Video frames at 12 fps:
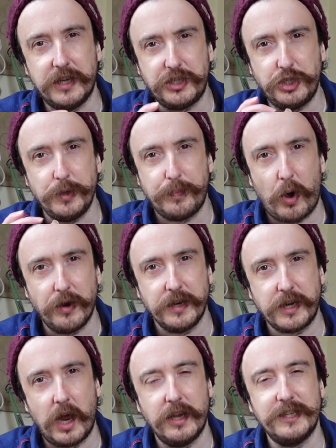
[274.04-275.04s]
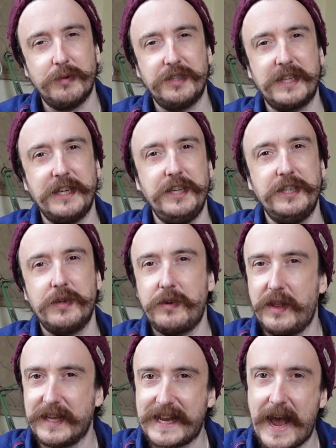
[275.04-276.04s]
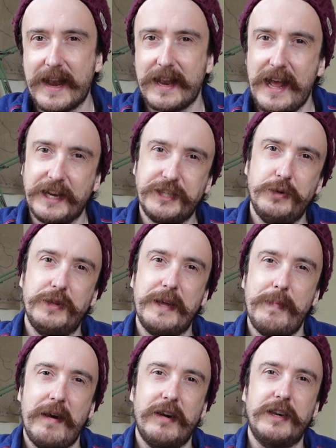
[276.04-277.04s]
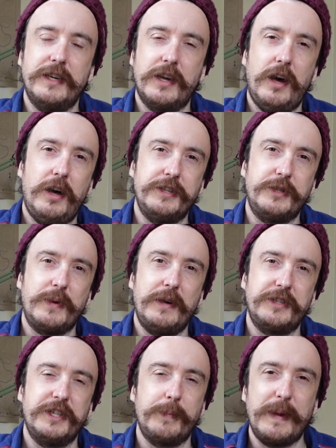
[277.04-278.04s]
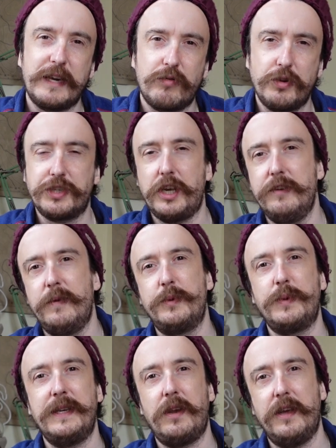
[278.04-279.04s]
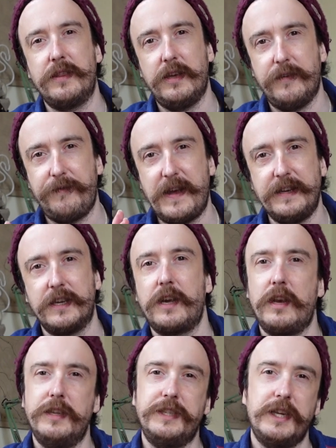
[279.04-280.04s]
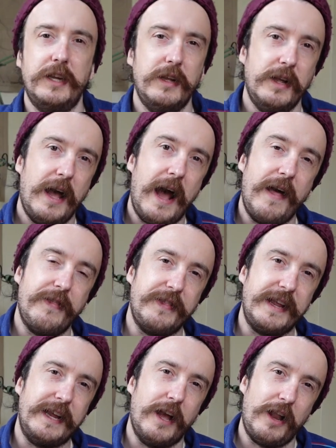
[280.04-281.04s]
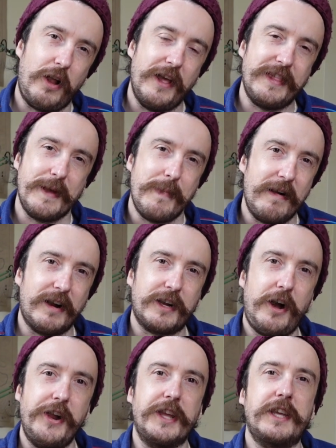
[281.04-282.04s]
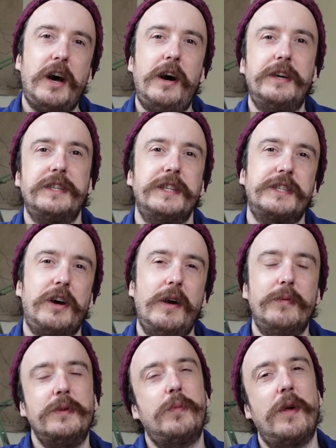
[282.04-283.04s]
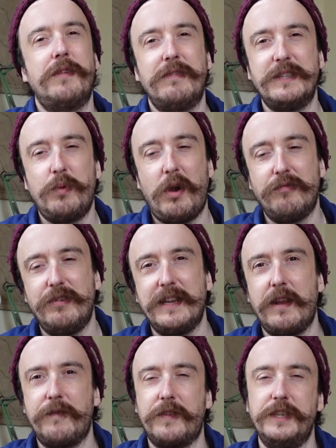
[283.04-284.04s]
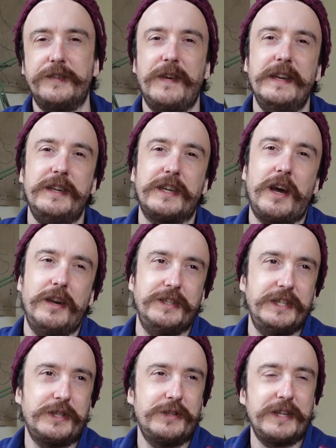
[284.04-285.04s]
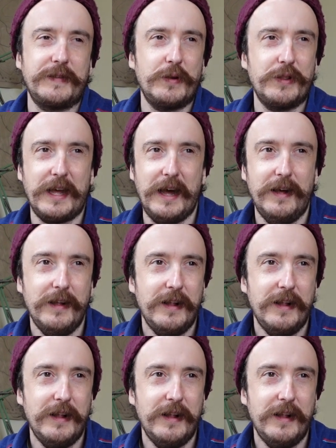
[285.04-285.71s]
DuPont colours, which they used on like the Cadillacs and all the American cars as well. So there's a big crossover between like the Fender colours and the like the Americana cars at the time. One of the reasons why I really love those Fender colours is because they've got that